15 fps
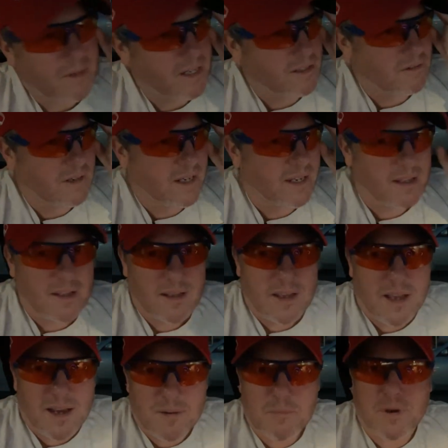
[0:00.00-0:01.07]
by the way.
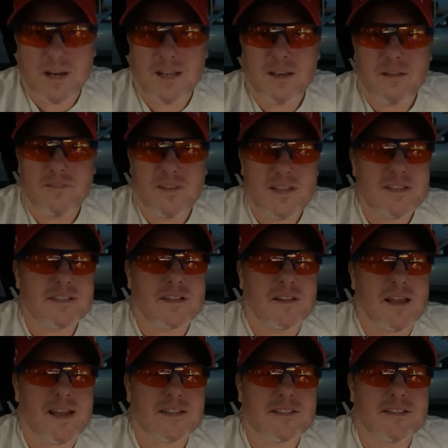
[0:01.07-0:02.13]
But these
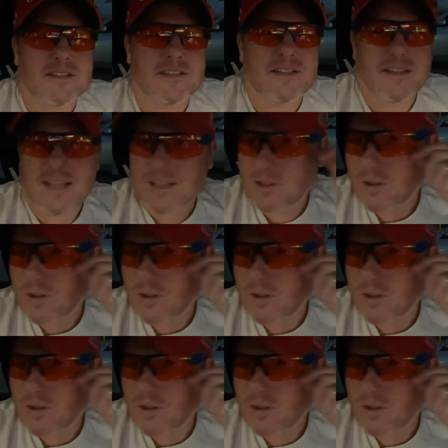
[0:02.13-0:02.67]
glasses, they